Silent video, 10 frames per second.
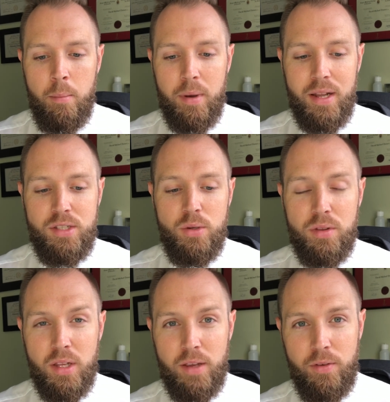But I do
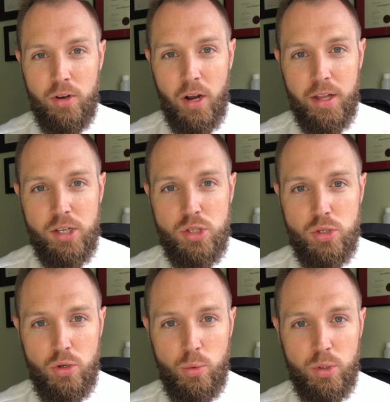think if you're not in
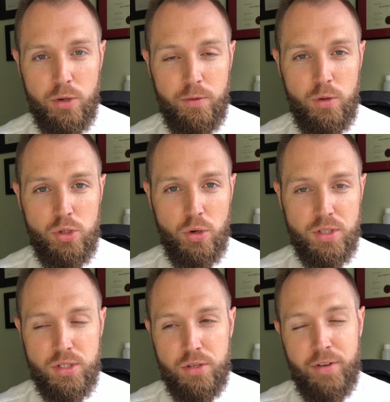tune with your food
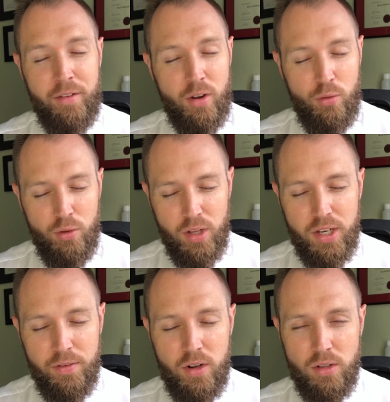choices, or if you're having a really
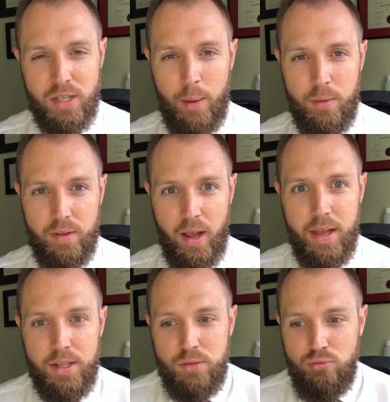difficult time with
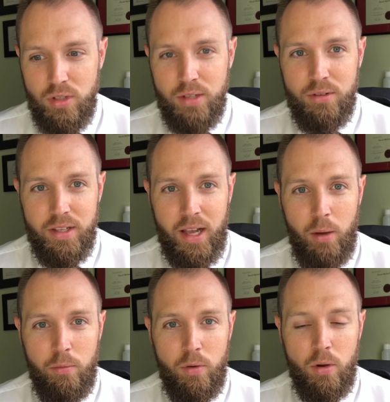diet, it's really, really
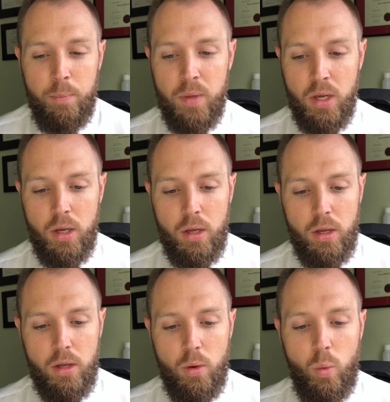helpful.
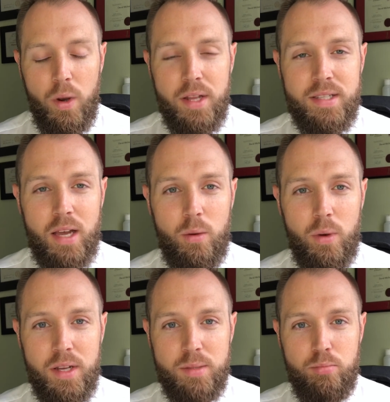What it's,
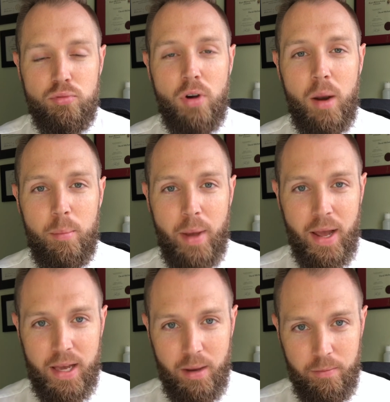what it's brought
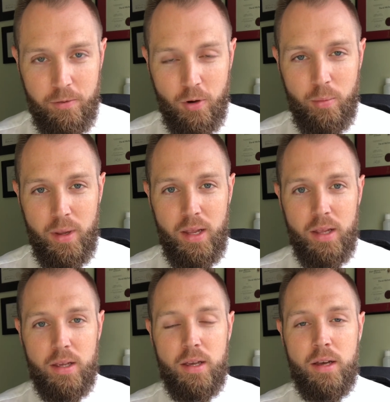back up for
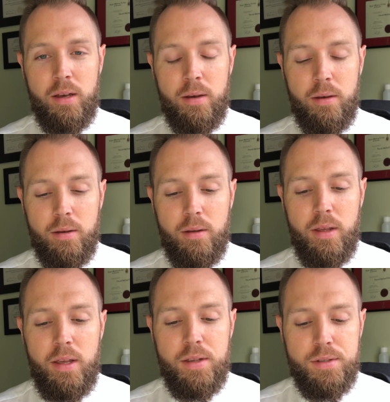me uh,
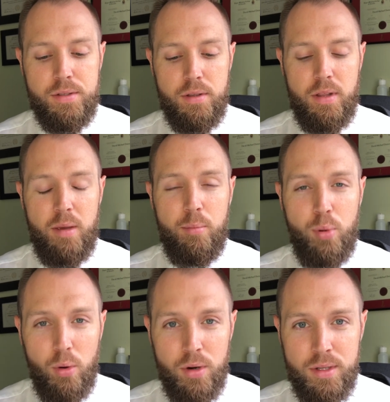is the
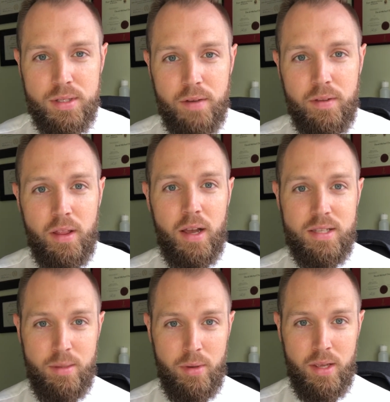importance of the
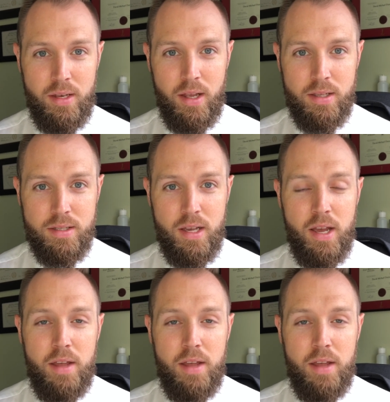glycemic index.